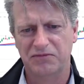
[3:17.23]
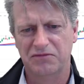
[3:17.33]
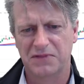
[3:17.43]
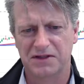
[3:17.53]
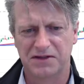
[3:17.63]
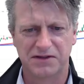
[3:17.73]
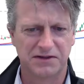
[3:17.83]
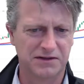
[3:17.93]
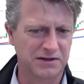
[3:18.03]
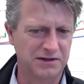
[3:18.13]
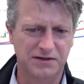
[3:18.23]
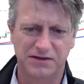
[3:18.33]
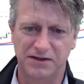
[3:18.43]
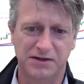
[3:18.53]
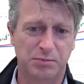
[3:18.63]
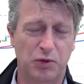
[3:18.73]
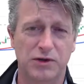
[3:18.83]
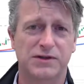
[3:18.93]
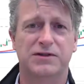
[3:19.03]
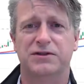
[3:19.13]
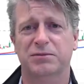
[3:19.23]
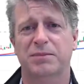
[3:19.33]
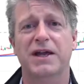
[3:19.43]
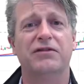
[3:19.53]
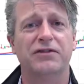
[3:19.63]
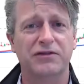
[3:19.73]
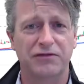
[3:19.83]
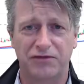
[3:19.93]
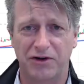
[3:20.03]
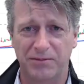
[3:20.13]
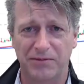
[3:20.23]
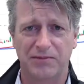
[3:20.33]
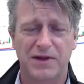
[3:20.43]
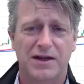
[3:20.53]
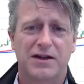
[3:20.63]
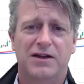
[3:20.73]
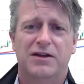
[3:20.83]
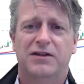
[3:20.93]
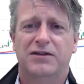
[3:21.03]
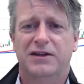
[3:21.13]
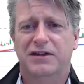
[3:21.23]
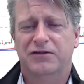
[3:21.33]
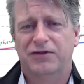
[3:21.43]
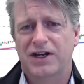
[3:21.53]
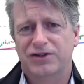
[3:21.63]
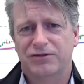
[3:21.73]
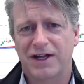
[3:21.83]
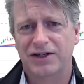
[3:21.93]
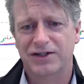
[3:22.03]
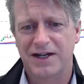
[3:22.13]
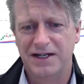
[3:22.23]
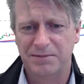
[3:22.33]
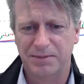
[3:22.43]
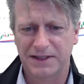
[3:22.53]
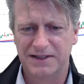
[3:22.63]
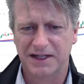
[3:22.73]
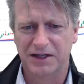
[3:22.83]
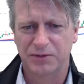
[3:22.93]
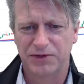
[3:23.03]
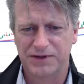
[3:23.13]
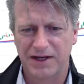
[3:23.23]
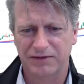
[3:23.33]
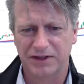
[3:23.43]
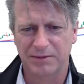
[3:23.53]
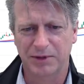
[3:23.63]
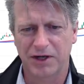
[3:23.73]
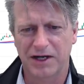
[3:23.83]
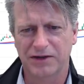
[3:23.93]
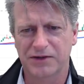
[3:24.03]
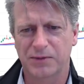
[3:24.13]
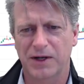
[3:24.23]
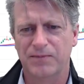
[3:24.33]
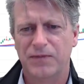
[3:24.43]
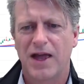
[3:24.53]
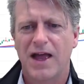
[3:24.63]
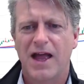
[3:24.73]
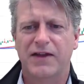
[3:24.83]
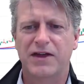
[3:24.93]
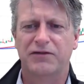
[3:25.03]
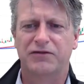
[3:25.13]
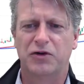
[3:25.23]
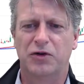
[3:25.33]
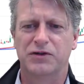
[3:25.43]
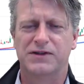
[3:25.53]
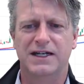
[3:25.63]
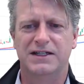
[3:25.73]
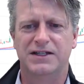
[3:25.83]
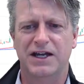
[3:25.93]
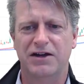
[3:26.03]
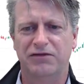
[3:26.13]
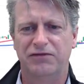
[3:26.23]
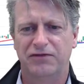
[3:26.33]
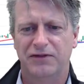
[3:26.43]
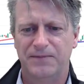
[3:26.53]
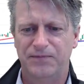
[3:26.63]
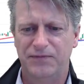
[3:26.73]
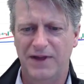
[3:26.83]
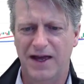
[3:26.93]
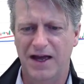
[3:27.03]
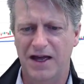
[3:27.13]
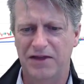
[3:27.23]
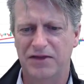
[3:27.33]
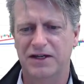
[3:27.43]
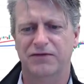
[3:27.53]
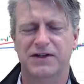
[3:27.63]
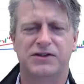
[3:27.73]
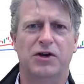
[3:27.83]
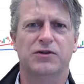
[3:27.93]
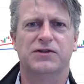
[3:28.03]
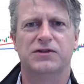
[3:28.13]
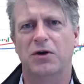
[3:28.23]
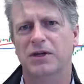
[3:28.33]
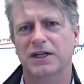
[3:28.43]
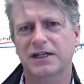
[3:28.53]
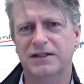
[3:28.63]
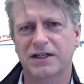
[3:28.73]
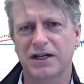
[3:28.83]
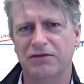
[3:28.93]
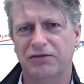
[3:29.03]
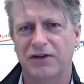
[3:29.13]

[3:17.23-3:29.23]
It's poised to benefit from the Inflation Reduction Act, but we'll just have to keep an eye on this one. And then of course the ETF, the Invesco Solar ETF.